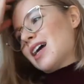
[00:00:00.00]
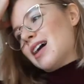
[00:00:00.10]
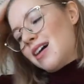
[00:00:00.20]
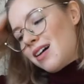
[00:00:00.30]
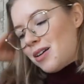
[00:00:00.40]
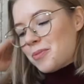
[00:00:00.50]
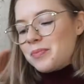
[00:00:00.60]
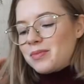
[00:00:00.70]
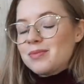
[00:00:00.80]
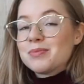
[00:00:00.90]

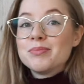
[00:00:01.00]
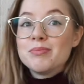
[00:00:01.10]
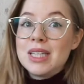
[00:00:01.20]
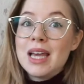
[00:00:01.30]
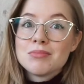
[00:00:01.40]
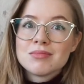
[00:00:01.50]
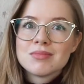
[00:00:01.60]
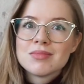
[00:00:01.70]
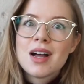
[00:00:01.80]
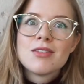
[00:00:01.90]
Um, yeah,
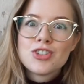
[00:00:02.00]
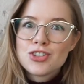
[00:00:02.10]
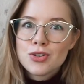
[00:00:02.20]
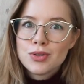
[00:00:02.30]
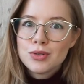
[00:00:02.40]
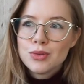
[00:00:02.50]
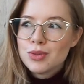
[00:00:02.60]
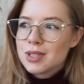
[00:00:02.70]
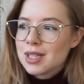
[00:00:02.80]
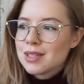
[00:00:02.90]
I'll just show it to you
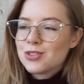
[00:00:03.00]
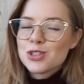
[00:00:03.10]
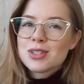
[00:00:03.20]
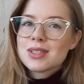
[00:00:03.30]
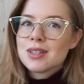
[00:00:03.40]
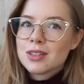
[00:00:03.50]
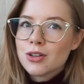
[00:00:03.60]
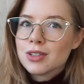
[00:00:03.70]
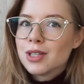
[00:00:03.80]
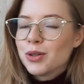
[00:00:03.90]
instead of just
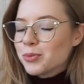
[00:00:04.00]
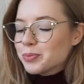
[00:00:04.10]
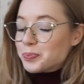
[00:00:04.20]
taunting you.